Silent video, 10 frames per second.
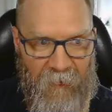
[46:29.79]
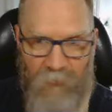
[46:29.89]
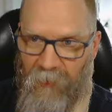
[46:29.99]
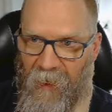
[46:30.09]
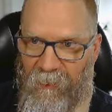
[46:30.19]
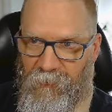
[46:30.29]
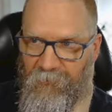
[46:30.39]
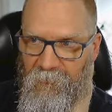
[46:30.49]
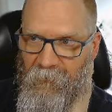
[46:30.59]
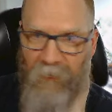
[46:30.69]
you can actually
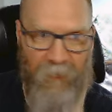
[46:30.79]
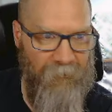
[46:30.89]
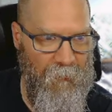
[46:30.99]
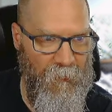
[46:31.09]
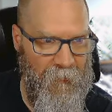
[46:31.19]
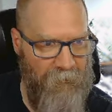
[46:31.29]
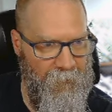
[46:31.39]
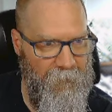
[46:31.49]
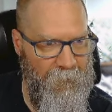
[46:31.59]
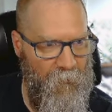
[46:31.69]
see, look at,
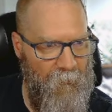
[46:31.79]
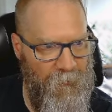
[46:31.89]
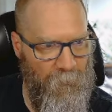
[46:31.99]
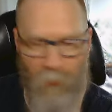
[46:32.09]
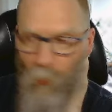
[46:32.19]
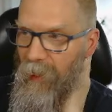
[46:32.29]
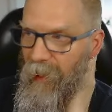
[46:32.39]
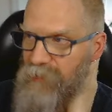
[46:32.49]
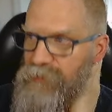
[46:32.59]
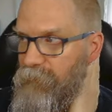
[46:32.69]
the deploy
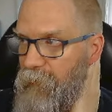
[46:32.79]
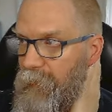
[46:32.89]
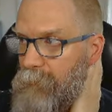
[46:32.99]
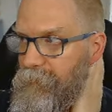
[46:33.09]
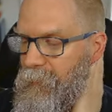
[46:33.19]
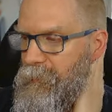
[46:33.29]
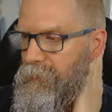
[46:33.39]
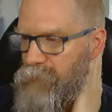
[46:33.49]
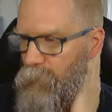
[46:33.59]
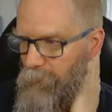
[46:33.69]
actually failed.
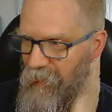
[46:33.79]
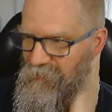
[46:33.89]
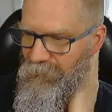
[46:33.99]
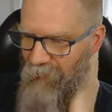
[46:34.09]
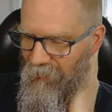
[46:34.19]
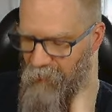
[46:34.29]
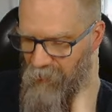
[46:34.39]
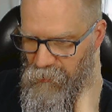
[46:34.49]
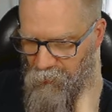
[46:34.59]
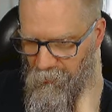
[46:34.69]
So we passed the
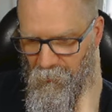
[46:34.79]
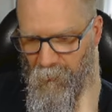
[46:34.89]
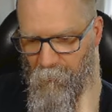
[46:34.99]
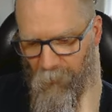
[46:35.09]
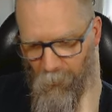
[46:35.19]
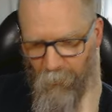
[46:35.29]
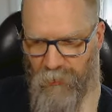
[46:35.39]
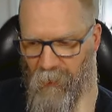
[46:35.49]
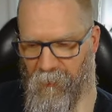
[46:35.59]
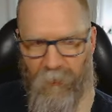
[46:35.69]
validation, but when we
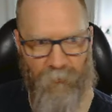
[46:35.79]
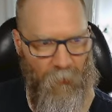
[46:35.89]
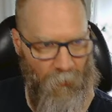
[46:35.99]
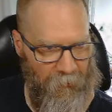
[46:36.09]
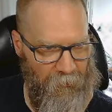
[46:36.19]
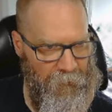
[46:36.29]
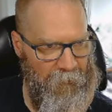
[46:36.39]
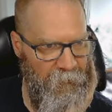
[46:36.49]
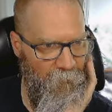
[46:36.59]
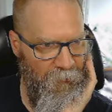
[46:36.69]
tried to deploy the
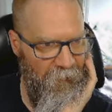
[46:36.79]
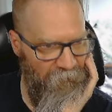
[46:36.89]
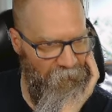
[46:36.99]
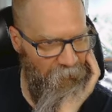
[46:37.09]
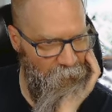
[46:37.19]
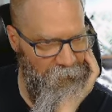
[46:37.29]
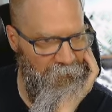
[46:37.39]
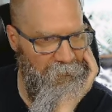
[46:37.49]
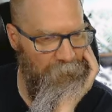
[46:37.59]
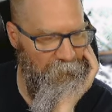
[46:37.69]
template, it failed. So let's see what's